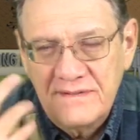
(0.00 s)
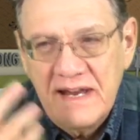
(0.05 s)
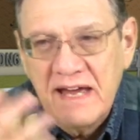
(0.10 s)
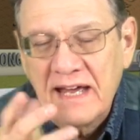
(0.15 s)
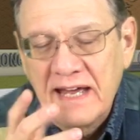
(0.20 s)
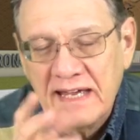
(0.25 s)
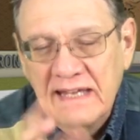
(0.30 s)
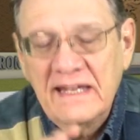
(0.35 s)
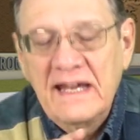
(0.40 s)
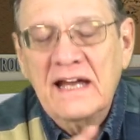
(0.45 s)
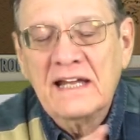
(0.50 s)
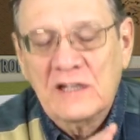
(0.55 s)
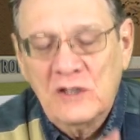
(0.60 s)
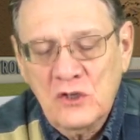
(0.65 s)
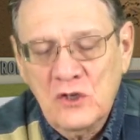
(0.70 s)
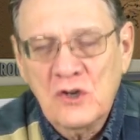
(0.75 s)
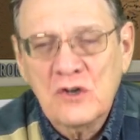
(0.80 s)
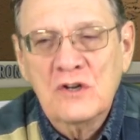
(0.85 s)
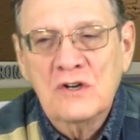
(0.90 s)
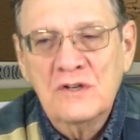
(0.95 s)
I
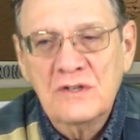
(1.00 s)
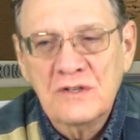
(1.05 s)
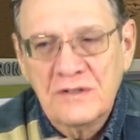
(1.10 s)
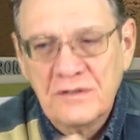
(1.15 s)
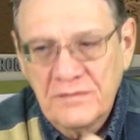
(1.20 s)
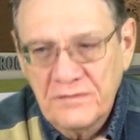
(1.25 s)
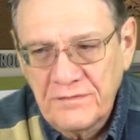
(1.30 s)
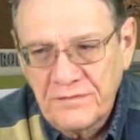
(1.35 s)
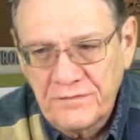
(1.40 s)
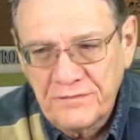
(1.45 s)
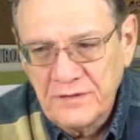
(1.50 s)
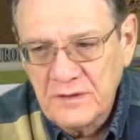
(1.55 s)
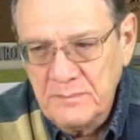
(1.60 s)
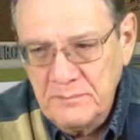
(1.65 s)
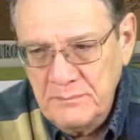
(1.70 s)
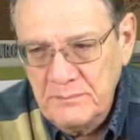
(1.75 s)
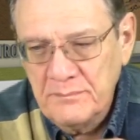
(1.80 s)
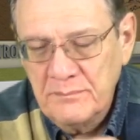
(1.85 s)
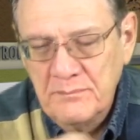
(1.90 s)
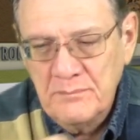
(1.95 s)
learned
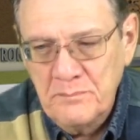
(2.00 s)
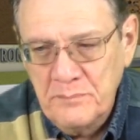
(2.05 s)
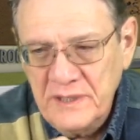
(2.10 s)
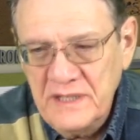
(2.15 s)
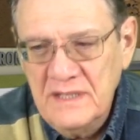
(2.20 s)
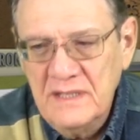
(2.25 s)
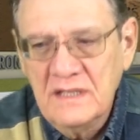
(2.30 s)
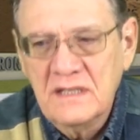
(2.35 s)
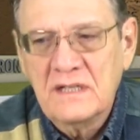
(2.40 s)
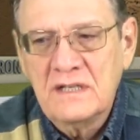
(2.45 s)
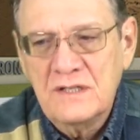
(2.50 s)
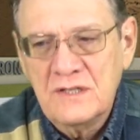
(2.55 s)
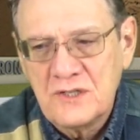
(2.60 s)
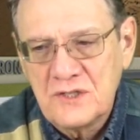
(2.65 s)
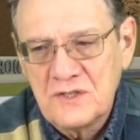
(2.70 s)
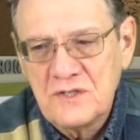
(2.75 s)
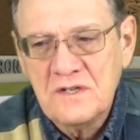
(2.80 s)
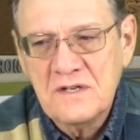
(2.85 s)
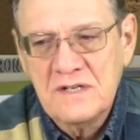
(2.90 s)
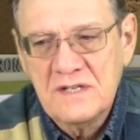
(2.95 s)
from being at
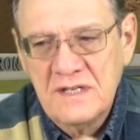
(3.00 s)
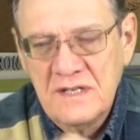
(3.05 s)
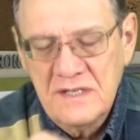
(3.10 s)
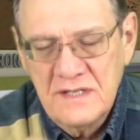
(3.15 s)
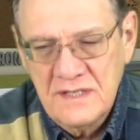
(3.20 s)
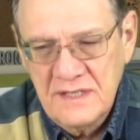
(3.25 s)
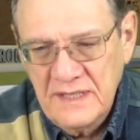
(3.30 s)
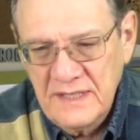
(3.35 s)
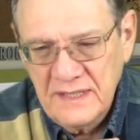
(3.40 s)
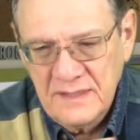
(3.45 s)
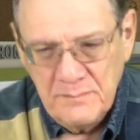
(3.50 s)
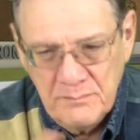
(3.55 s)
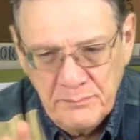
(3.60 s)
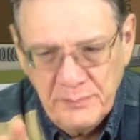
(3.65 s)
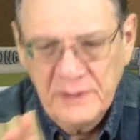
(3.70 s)
Eastern and